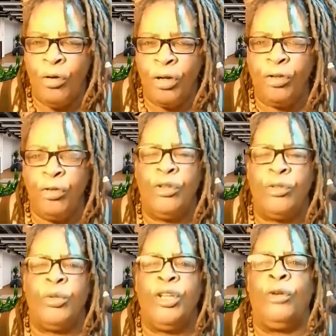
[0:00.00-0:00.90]
all you can
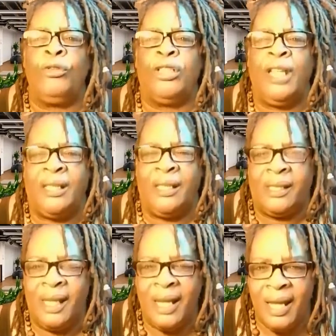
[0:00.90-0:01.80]
do is
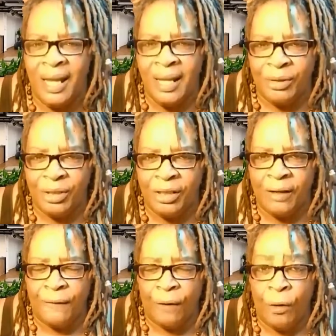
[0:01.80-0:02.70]
regurgitate the same
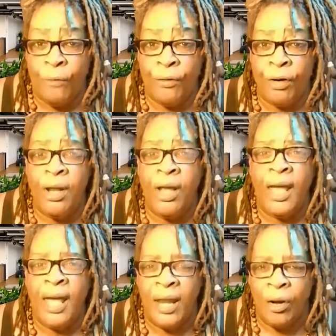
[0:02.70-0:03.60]
stuff
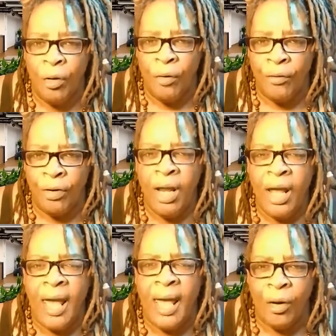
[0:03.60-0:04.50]
over and
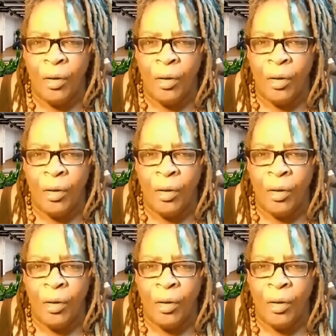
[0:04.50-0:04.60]
over